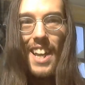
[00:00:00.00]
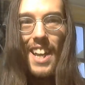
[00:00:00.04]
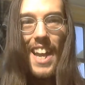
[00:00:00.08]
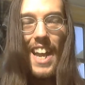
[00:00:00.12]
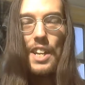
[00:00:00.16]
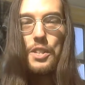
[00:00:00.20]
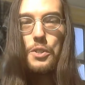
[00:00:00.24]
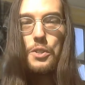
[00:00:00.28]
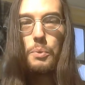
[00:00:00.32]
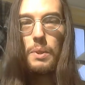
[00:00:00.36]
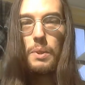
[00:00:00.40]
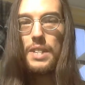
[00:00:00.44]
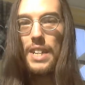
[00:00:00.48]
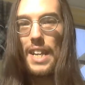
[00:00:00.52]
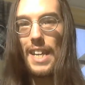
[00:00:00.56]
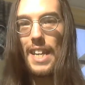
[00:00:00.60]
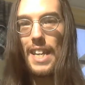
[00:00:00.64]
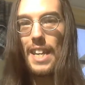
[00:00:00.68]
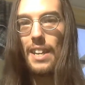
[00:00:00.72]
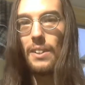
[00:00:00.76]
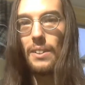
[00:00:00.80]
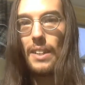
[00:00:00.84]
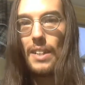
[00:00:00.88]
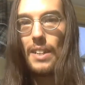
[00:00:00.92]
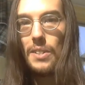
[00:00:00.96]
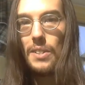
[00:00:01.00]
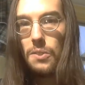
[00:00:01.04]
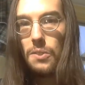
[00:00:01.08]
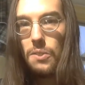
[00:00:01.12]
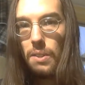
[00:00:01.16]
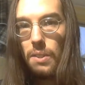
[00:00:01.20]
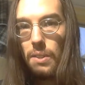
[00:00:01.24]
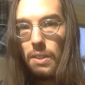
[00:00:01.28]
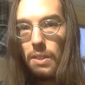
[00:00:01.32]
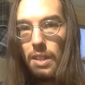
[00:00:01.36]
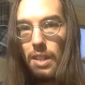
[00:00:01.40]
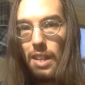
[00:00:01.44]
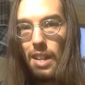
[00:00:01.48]
It's
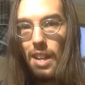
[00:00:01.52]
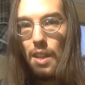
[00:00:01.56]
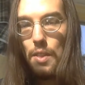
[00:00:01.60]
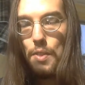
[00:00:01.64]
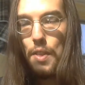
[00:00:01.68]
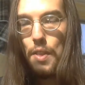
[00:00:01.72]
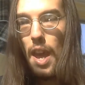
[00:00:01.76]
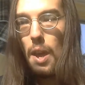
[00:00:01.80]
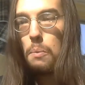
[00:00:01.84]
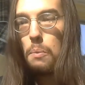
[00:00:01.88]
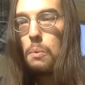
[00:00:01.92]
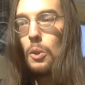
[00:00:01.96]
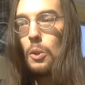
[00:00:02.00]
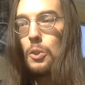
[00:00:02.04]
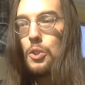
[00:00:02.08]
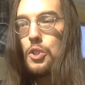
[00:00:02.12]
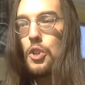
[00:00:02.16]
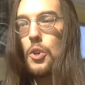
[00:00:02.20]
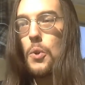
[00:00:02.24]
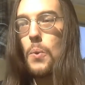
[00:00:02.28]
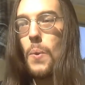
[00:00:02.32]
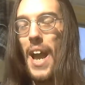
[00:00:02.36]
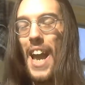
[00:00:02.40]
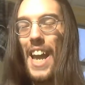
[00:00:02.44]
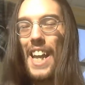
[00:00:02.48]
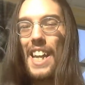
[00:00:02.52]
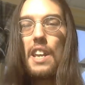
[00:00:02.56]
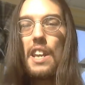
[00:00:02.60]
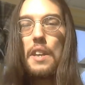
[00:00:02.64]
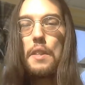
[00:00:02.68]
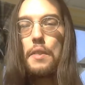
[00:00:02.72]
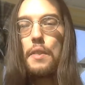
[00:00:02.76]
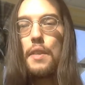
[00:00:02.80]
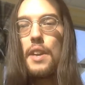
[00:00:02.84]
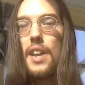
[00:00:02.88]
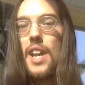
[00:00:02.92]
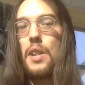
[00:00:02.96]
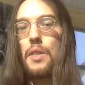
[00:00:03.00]
ridiculous. They will do
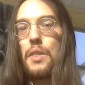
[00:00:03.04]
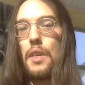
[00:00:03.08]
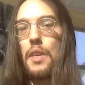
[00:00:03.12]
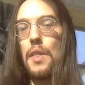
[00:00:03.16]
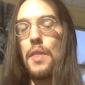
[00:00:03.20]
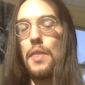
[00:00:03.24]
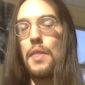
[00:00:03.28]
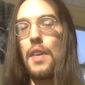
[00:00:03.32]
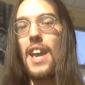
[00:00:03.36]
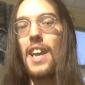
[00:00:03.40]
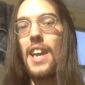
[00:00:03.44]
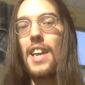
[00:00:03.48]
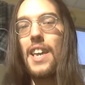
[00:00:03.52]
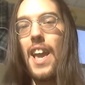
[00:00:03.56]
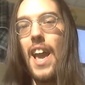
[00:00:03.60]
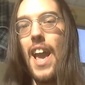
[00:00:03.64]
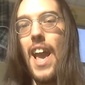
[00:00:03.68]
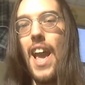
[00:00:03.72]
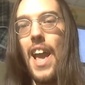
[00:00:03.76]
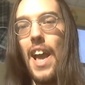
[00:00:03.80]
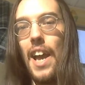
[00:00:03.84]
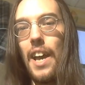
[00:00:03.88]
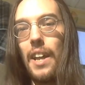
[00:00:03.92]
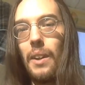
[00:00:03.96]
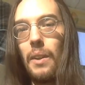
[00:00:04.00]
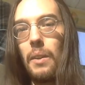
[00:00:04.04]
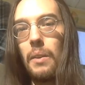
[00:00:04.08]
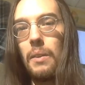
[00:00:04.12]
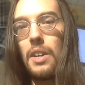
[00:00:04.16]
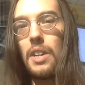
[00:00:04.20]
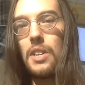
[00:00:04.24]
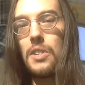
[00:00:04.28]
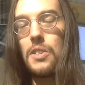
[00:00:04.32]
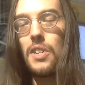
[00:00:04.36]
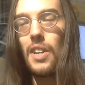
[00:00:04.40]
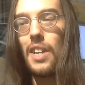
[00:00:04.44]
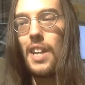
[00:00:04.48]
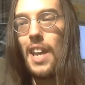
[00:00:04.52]
anything that they can
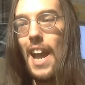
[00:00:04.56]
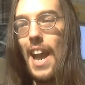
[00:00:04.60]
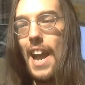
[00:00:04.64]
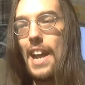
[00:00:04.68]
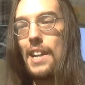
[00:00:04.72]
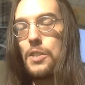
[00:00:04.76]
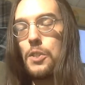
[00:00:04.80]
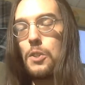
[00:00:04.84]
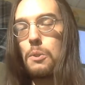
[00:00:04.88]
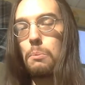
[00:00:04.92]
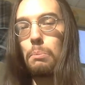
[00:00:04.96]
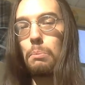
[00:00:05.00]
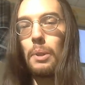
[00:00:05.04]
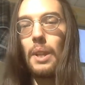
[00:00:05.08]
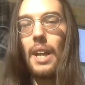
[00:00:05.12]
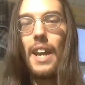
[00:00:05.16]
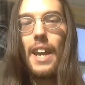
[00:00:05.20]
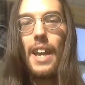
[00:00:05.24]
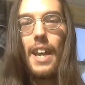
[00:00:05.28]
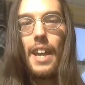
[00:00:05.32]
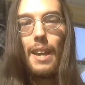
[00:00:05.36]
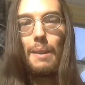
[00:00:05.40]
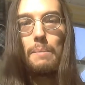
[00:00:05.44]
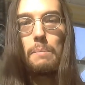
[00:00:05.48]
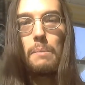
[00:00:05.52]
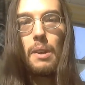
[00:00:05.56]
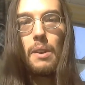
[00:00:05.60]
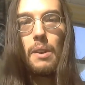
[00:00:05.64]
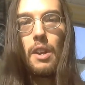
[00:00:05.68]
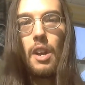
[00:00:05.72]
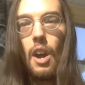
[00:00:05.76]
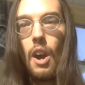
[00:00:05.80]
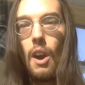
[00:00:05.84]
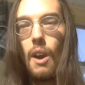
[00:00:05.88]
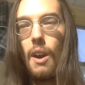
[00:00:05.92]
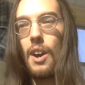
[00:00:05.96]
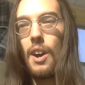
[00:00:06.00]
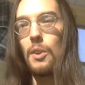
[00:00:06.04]
to cast blame
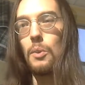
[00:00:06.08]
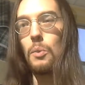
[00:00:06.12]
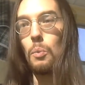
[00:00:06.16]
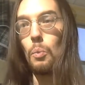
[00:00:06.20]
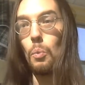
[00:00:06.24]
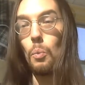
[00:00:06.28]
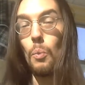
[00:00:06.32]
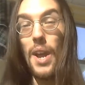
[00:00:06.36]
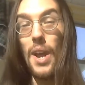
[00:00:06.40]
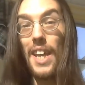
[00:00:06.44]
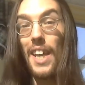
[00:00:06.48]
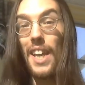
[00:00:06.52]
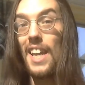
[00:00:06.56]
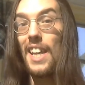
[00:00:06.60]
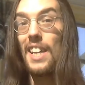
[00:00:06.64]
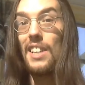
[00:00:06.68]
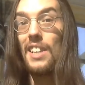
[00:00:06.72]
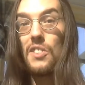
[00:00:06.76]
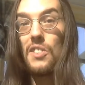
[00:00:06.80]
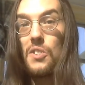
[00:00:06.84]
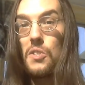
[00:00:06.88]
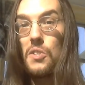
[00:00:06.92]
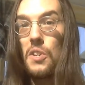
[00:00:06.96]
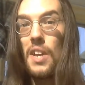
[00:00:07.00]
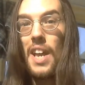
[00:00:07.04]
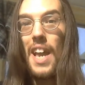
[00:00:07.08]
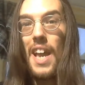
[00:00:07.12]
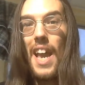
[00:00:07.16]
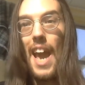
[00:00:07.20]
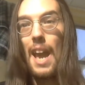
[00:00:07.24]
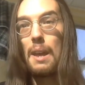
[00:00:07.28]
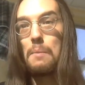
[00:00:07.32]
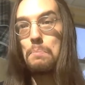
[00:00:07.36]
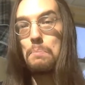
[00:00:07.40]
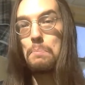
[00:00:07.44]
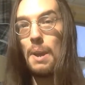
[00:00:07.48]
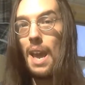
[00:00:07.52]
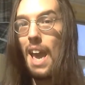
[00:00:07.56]
on Wiccans
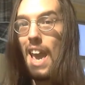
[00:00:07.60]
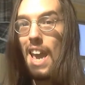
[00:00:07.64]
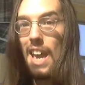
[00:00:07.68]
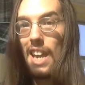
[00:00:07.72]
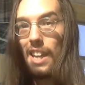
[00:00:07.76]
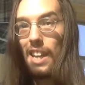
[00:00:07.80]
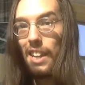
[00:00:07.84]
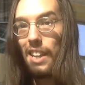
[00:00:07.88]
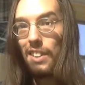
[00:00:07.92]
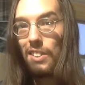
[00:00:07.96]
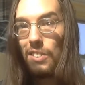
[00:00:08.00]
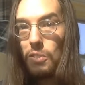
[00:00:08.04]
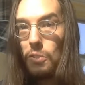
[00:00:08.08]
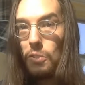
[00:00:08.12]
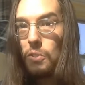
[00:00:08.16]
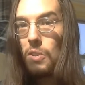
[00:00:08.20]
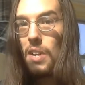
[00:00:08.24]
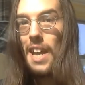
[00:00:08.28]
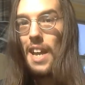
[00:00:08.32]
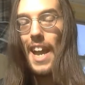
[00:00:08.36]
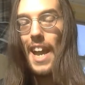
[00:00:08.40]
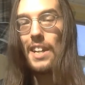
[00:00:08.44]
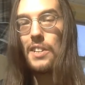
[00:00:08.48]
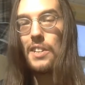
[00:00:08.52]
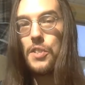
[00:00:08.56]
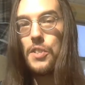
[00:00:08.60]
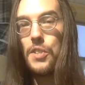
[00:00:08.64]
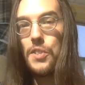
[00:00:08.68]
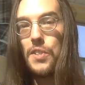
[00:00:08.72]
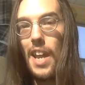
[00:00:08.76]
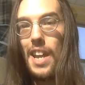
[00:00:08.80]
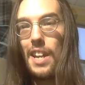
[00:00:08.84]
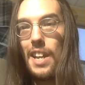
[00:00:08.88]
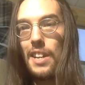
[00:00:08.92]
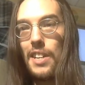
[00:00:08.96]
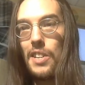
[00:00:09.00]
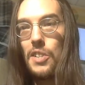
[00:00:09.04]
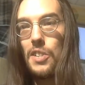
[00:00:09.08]
and pagans and
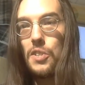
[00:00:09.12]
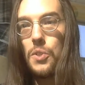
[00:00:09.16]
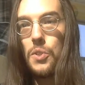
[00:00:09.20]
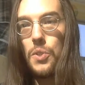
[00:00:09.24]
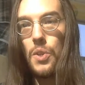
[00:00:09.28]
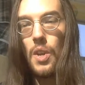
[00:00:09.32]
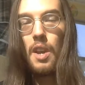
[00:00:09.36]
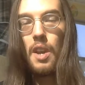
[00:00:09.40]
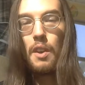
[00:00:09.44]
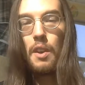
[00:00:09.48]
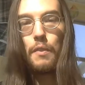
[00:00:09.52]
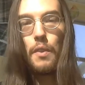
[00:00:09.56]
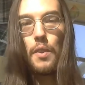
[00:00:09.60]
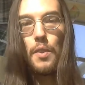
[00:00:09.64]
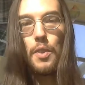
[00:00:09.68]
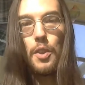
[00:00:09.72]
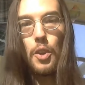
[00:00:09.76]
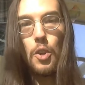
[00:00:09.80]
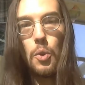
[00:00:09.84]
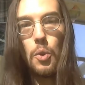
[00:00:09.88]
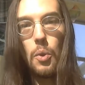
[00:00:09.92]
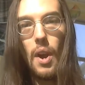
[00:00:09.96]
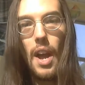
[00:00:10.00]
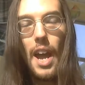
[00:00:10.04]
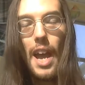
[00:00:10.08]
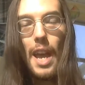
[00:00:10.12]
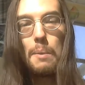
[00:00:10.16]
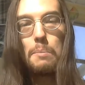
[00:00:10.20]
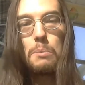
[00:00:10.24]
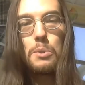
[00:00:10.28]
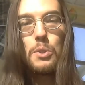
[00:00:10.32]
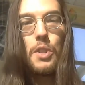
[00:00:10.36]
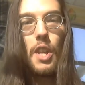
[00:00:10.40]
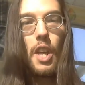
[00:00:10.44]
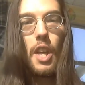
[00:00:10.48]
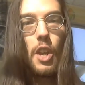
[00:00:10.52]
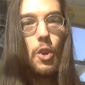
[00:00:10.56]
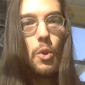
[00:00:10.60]
Satanists for the
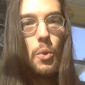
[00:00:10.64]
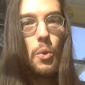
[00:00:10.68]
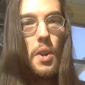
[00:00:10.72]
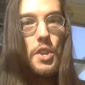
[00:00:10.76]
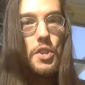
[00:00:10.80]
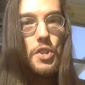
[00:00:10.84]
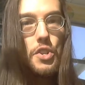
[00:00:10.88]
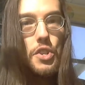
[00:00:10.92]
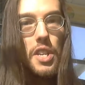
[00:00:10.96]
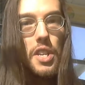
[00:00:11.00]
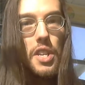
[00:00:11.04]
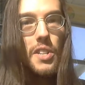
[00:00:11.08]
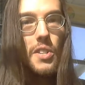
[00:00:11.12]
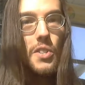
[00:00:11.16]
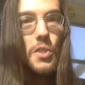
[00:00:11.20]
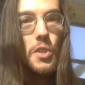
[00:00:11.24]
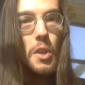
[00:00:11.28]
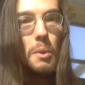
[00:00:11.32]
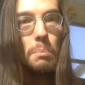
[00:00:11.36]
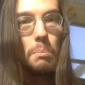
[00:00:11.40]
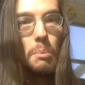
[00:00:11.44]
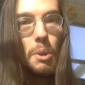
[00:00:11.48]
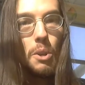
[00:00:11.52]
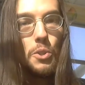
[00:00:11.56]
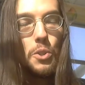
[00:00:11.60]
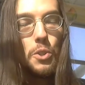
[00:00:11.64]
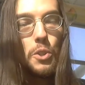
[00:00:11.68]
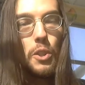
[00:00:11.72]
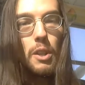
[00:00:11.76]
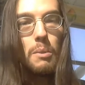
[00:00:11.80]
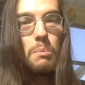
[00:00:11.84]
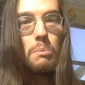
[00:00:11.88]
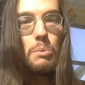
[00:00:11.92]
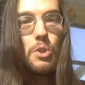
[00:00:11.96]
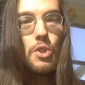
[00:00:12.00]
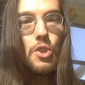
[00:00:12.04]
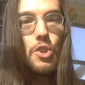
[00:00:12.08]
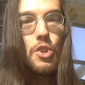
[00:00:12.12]
crimes that Christians,
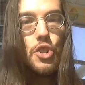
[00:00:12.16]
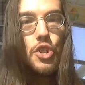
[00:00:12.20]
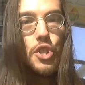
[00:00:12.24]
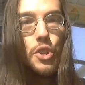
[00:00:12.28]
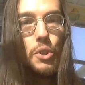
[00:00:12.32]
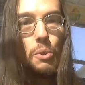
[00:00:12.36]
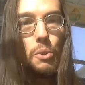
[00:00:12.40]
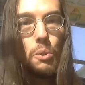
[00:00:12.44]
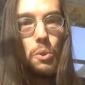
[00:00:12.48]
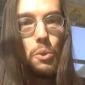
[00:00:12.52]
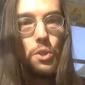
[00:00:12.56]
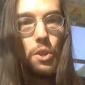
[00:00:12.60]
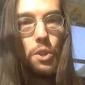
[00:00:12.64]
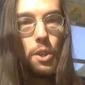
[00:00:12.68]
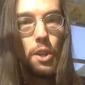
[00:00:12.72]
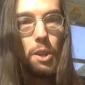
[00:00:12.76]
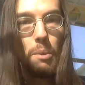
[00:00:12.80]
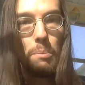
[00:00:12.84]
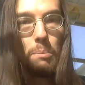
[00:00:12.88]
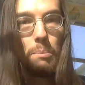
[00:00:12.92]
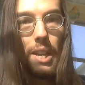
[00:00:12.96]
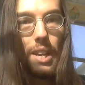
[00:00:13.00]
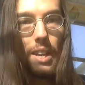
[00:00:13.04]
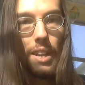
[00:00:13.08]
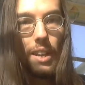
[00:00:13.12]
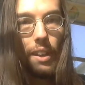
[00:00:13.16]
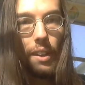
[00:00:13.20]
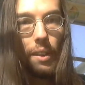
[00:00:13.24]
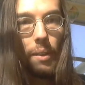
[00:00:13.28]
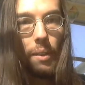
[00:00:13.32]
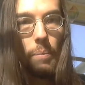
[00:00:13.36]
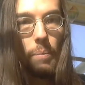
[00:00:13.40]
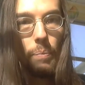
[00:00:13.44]
Muslims, and Jews are committing.